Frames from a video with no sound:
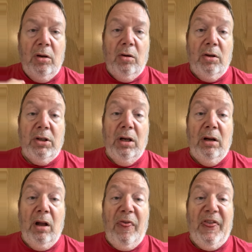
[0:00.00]
And all of a sudden,
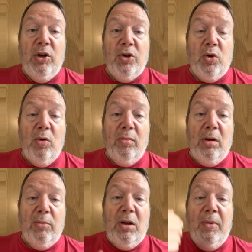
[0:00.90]
a thunderstorm
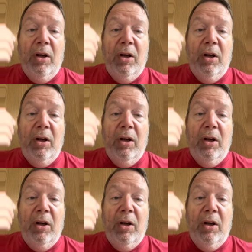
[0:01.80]
comes up.